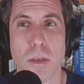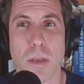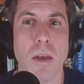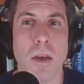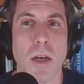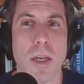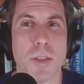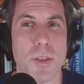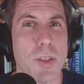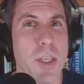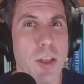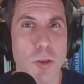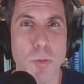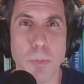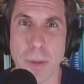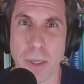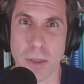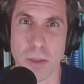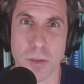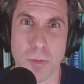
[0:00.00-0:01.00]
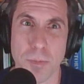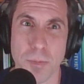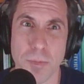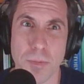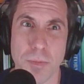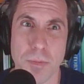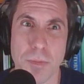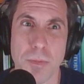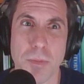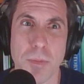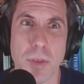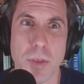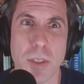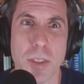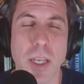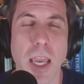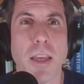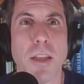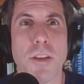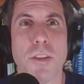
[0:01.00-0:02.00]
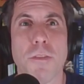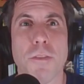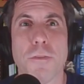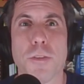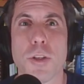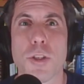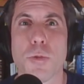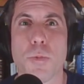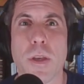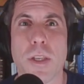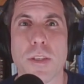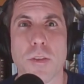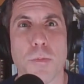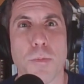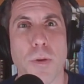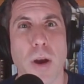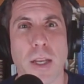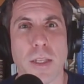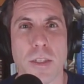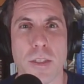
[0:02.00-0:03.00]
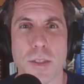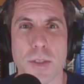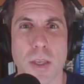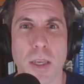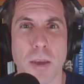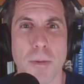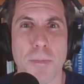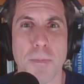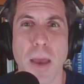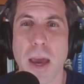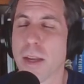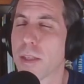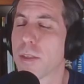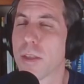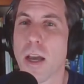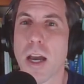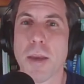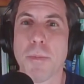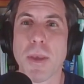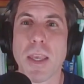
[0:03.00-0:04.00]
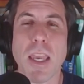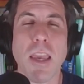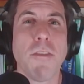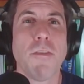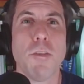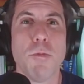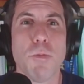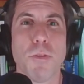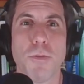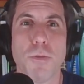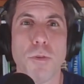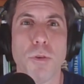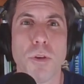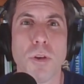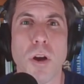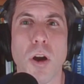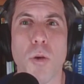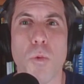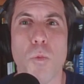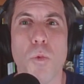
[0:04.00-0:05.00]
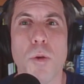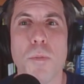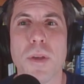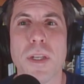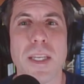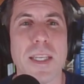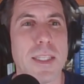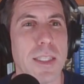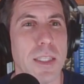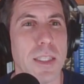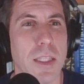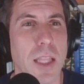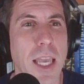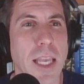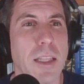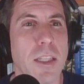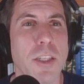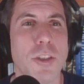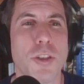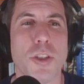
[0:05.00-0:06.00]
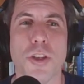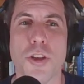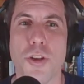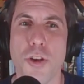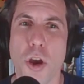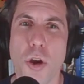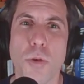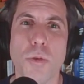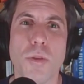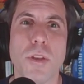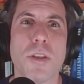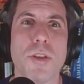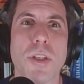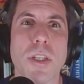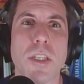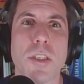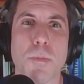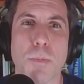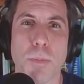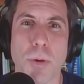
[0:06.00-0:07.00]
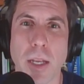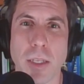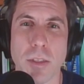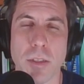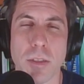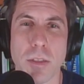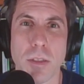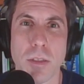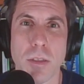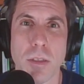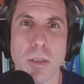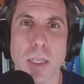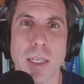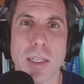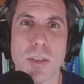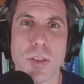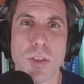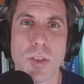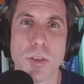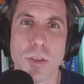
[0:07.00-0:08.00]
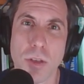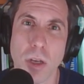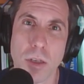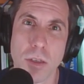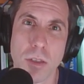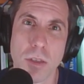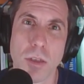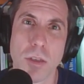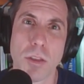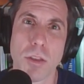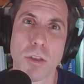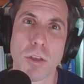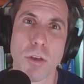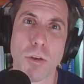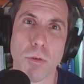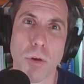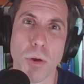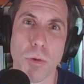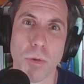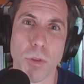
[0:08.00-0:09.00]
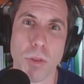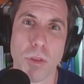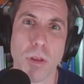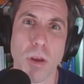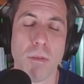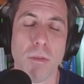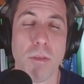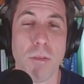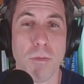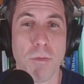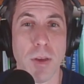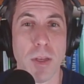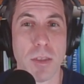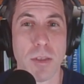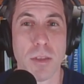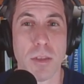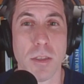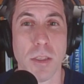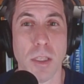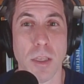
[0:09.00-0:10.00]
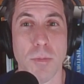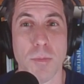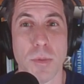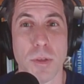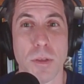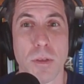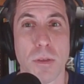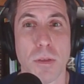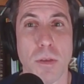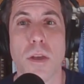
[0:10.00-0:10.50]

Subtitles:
A single pill, taken in the first weeks of pregnancy, at a time even before a woman is likely to know that she is pregnant, can stunt the growth of the fetus's limbs.